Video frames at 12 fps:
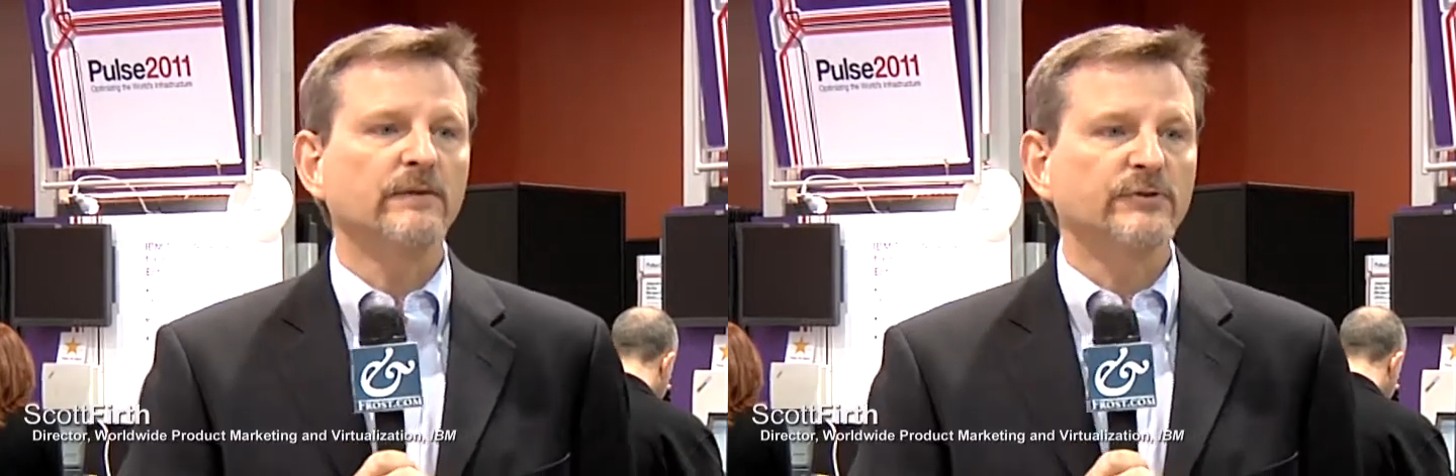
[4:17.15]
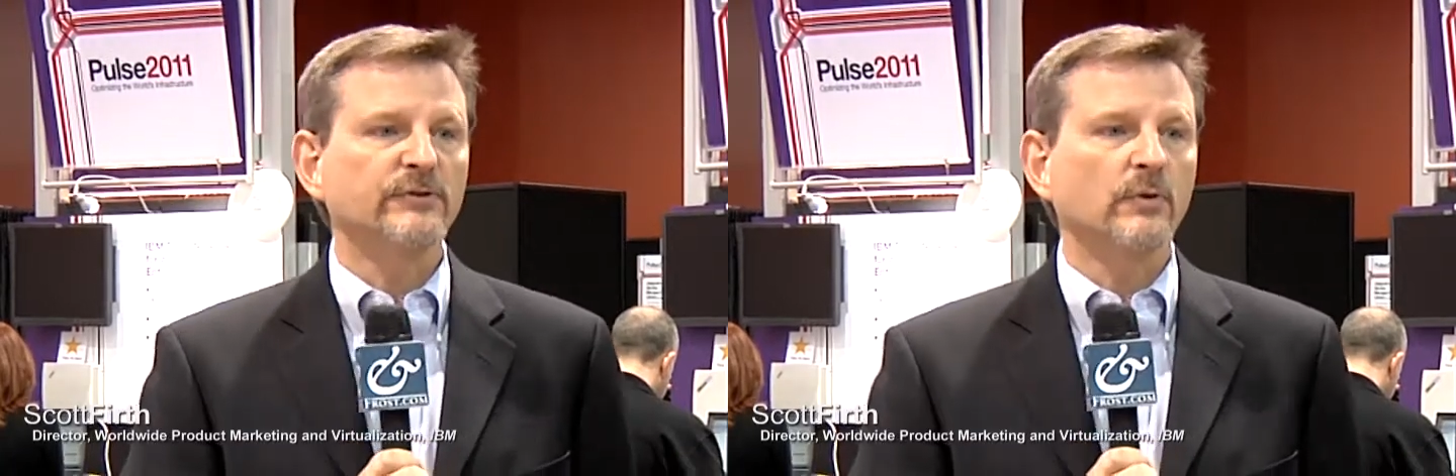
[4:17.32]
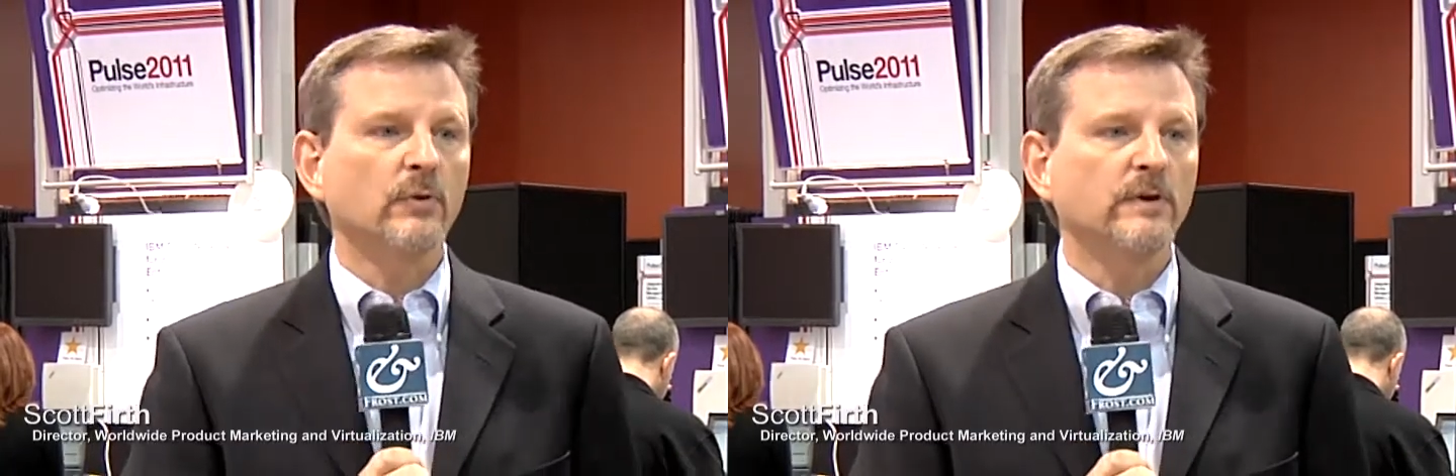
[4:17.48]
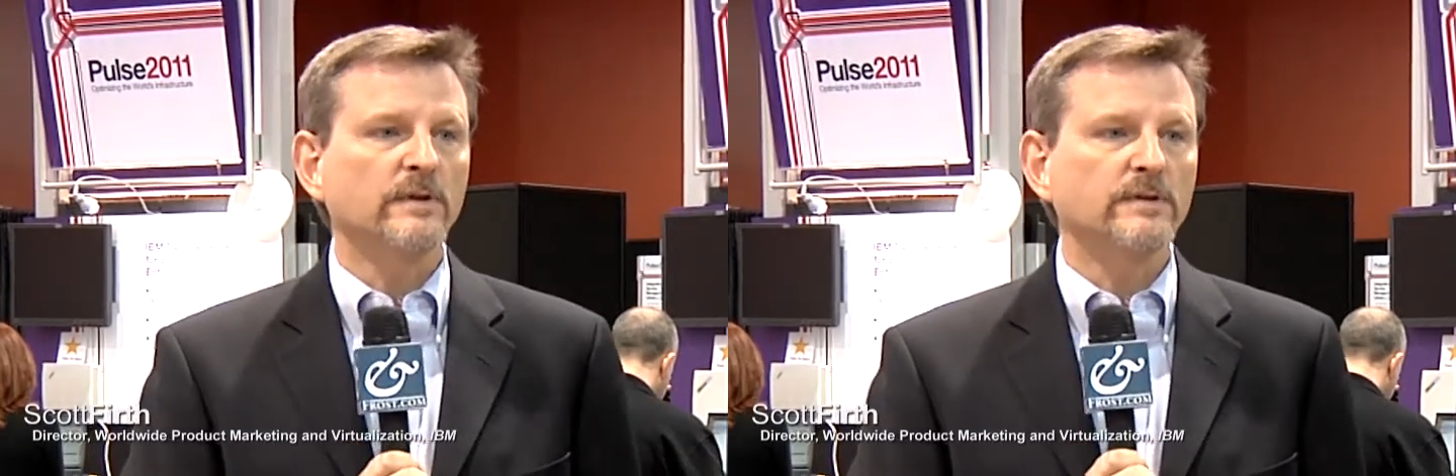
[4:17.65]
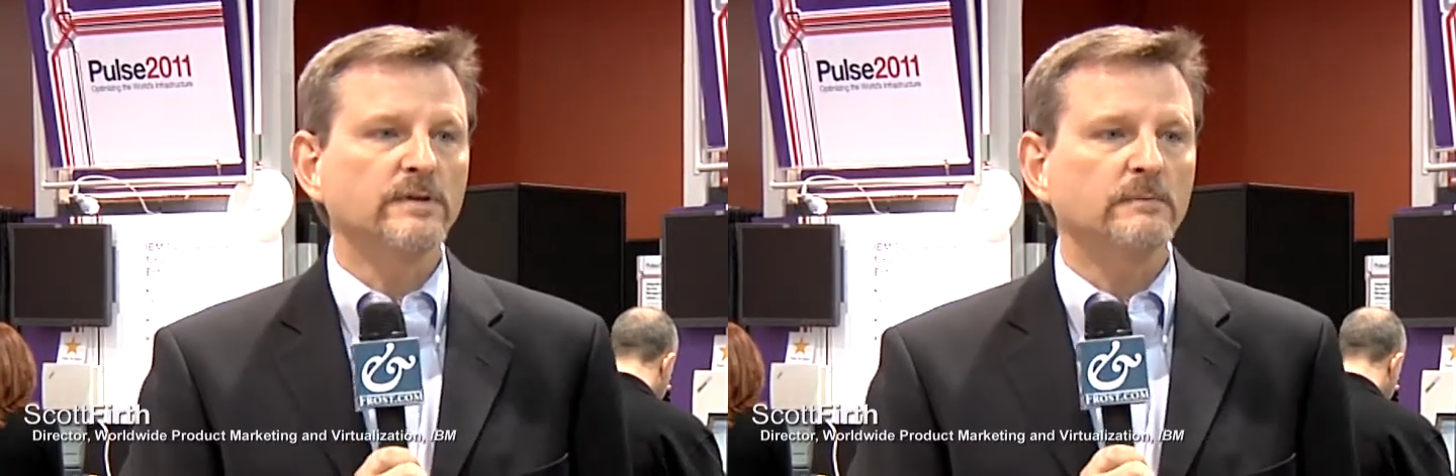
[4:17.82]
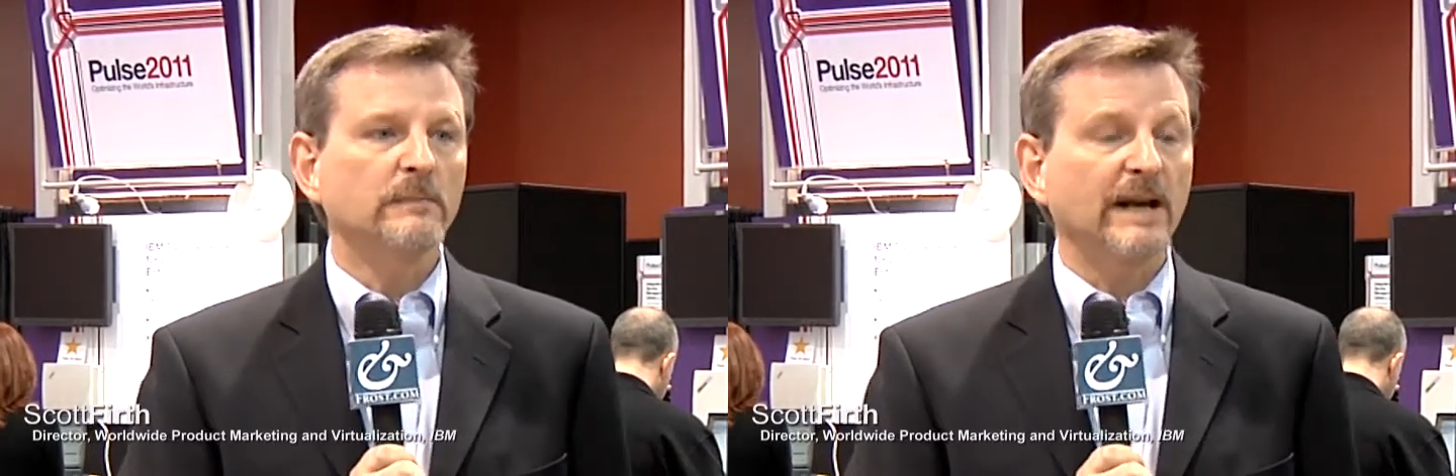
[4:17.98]
of
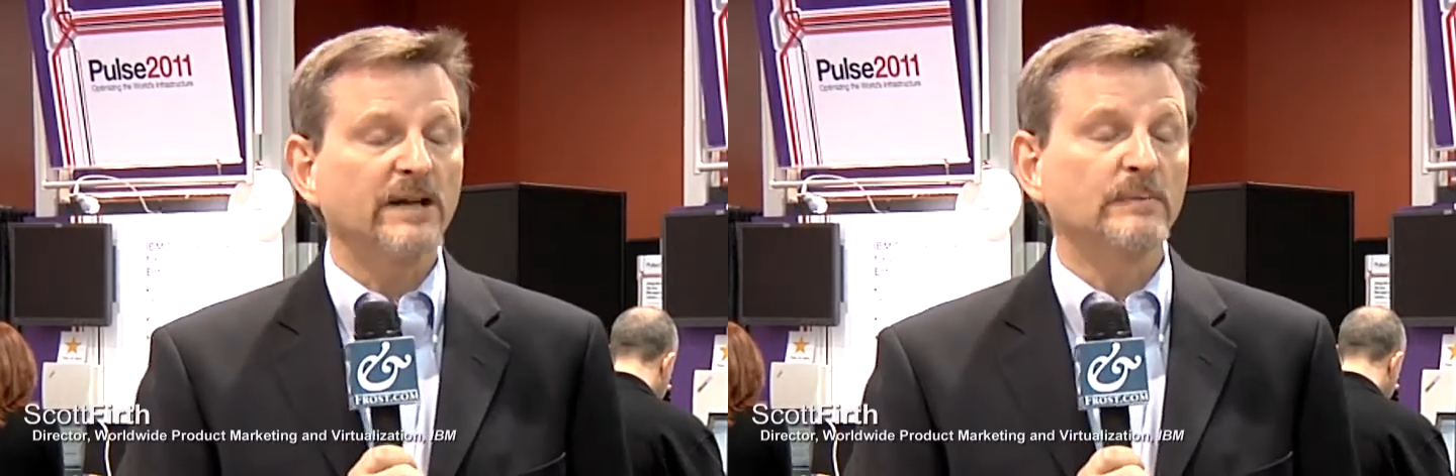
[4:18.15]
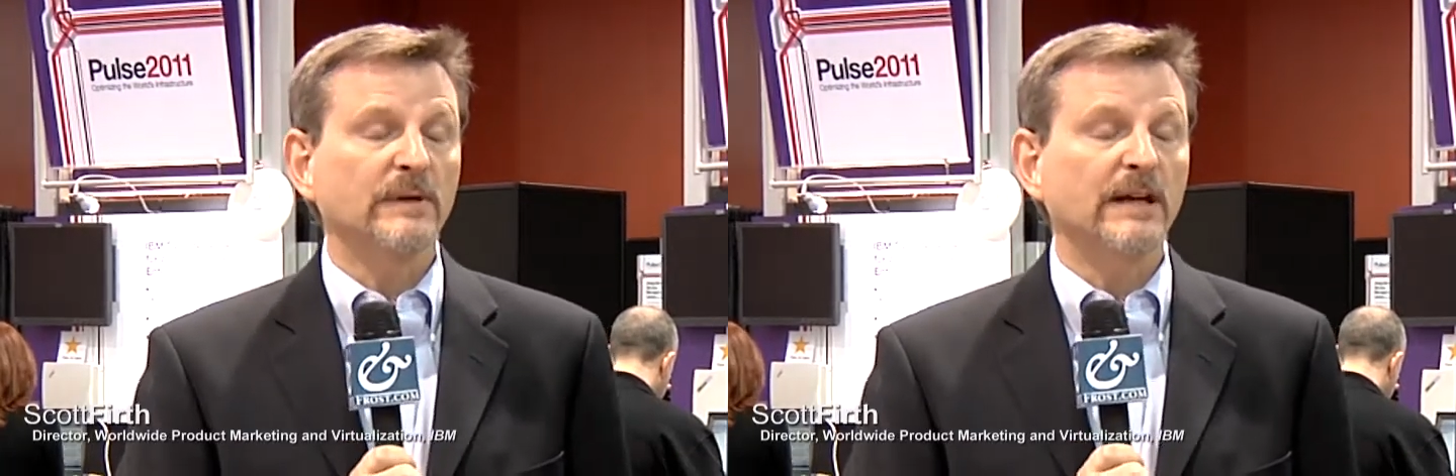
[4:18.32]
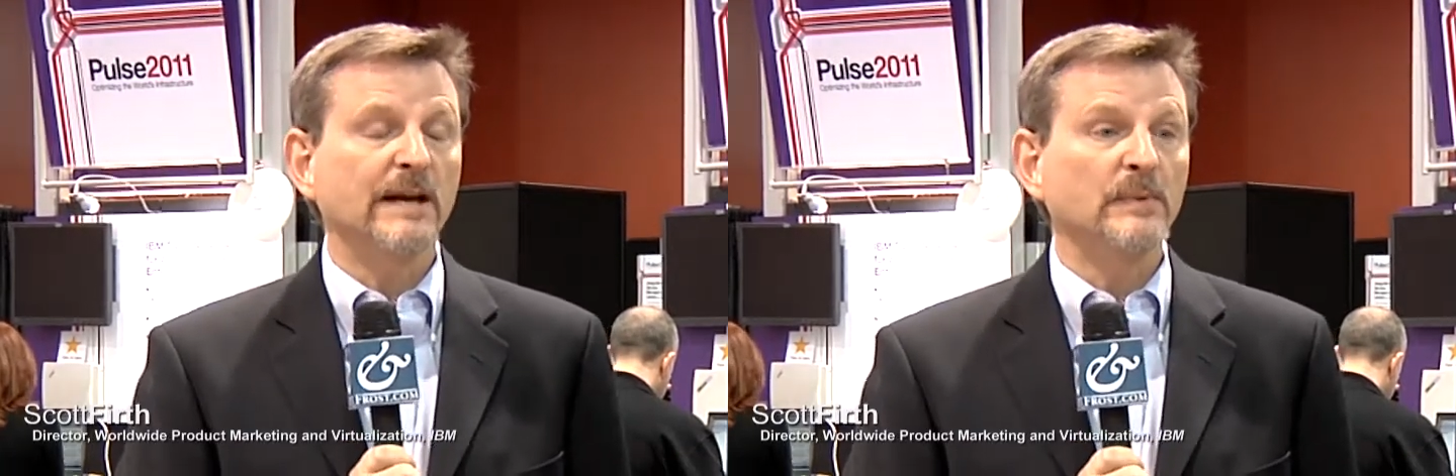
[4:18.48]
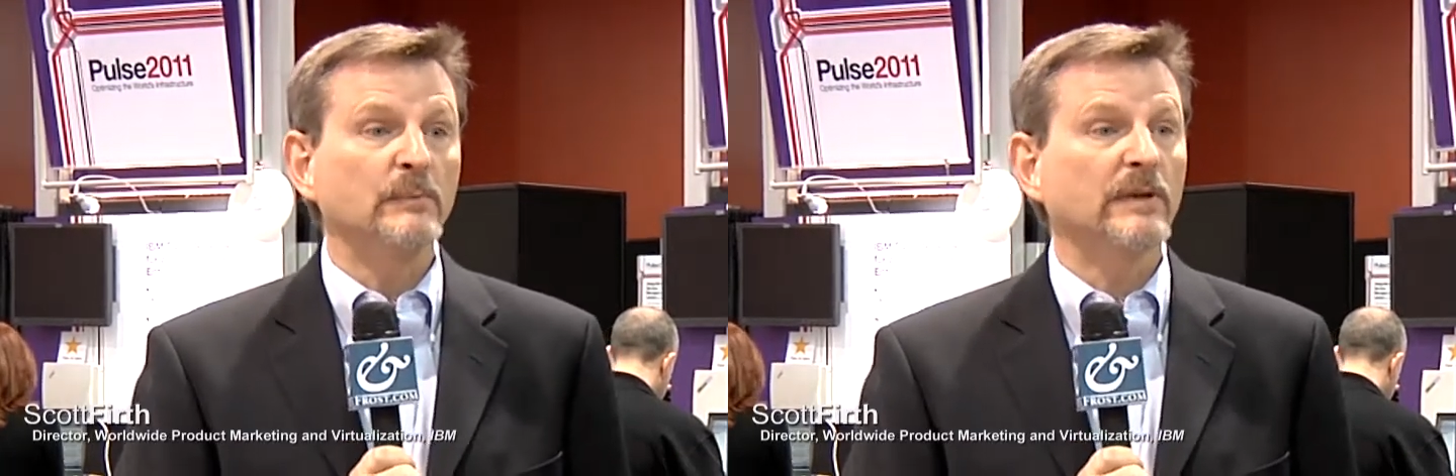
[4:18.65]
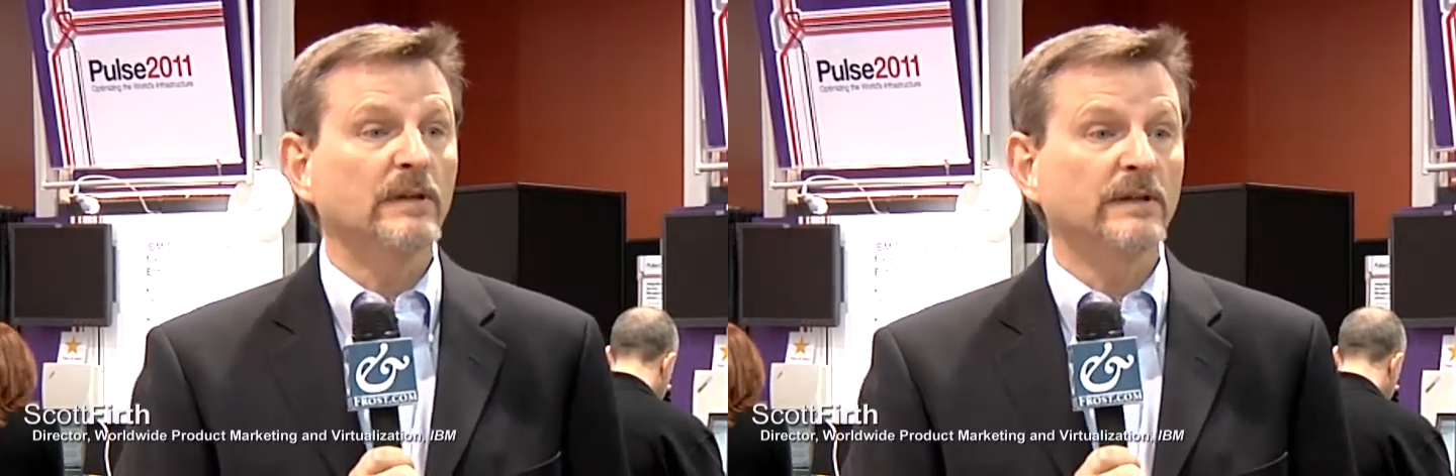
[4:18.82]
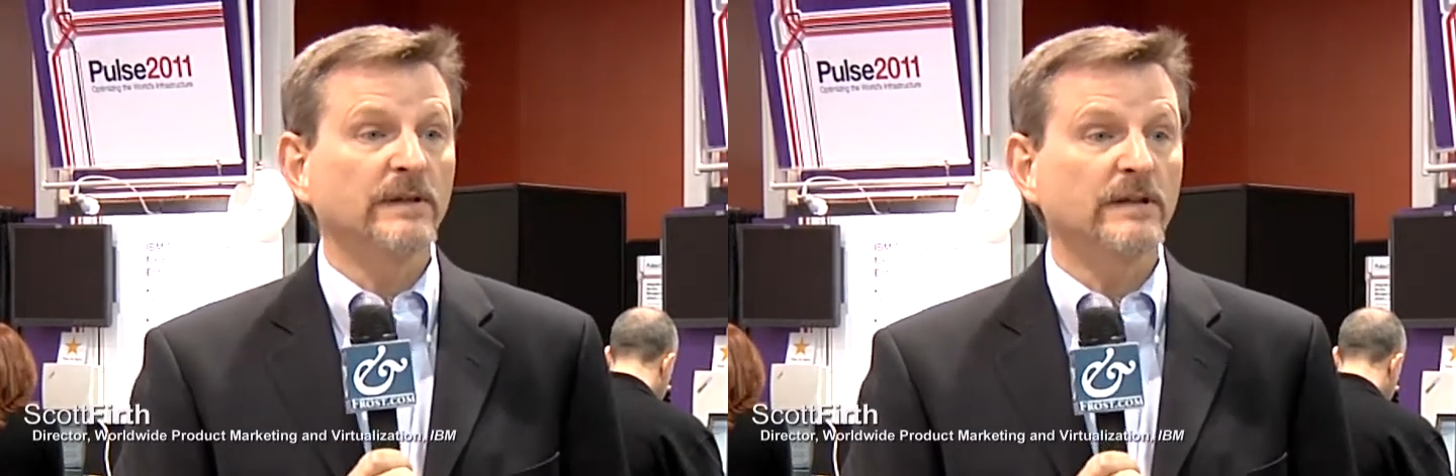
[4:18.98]
storage management
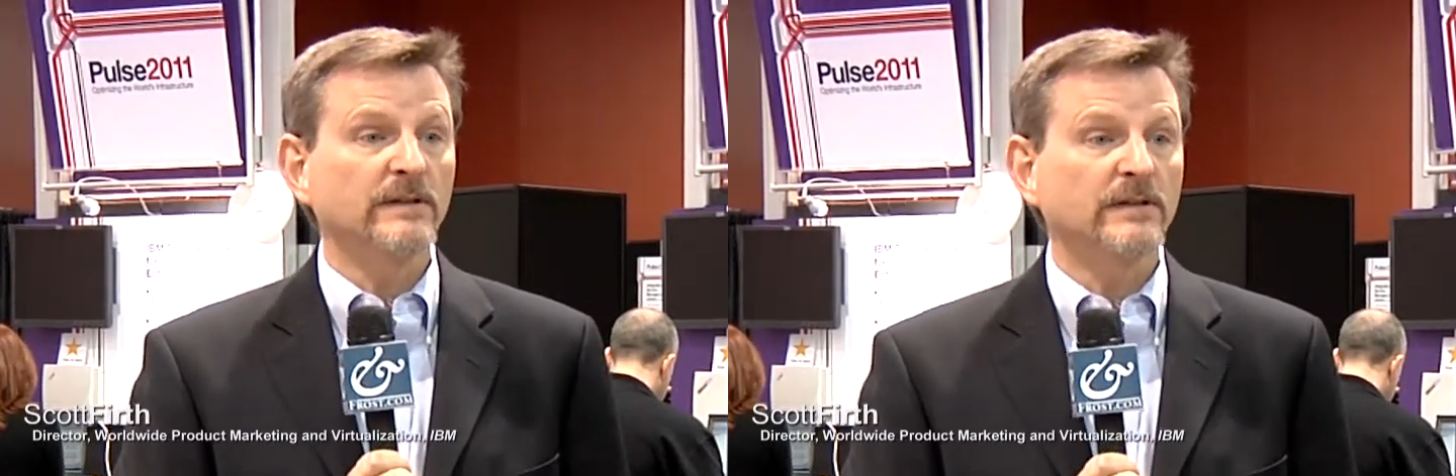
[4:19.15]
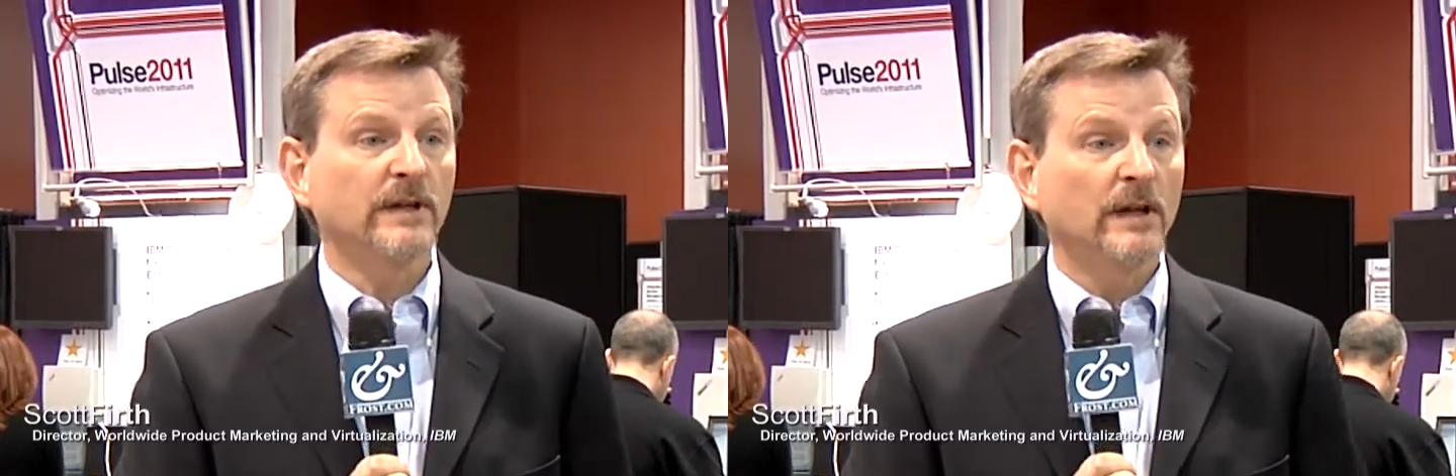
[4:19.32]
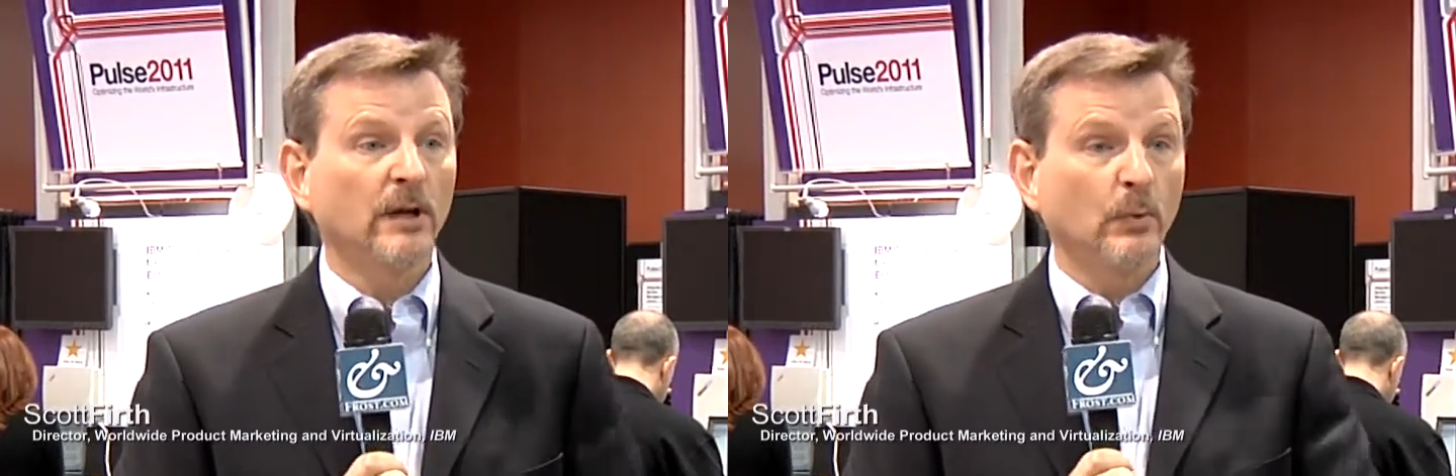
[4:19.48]
capabilities,